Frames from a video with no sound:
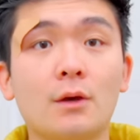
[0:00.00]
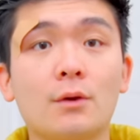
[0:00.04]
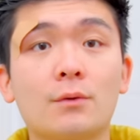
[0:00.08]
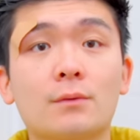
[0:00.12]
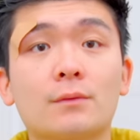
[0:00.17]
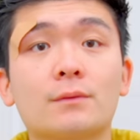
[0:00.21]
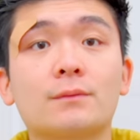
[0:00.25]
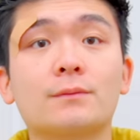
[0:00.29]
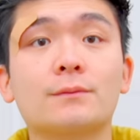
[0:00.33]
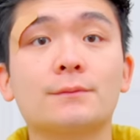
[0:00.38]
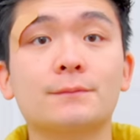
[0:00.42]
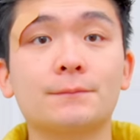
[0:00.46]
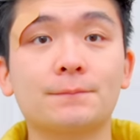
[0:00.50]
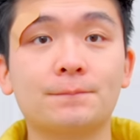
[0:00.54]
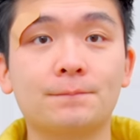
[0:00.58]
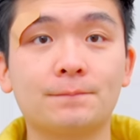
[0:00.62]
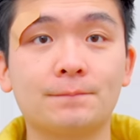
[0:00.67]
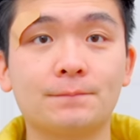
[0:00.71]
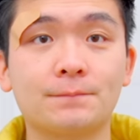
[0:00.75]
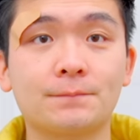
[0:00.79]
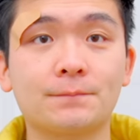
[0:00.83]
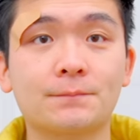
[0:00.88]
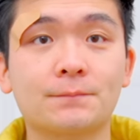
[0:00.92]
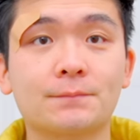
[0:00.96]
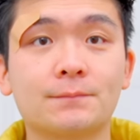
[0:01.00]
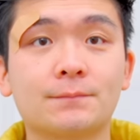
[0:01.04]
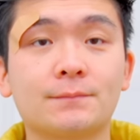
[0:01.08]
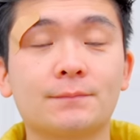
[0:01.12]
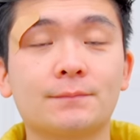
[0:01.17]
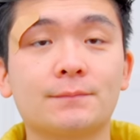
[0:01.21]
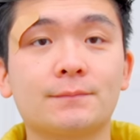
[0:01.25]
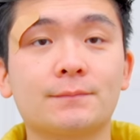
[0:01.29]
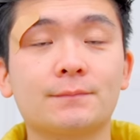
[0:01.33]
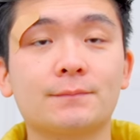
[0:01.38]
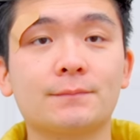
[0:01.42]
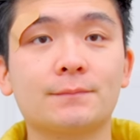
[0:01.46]

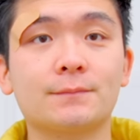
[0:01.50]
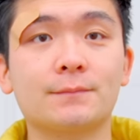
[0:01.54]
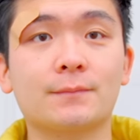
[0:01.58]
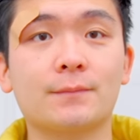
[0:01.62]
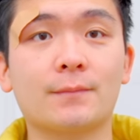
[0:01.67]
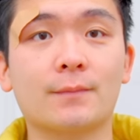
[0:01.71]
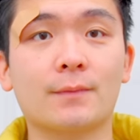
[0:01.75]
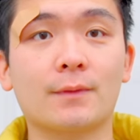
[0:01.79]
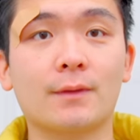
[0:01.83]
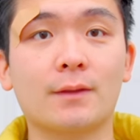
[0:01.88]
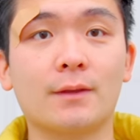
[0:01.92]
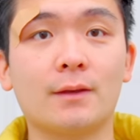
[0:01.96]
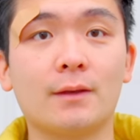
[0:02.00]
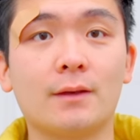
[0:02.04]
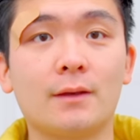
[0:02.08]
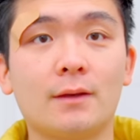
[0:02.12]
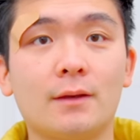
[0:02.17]
[no speech]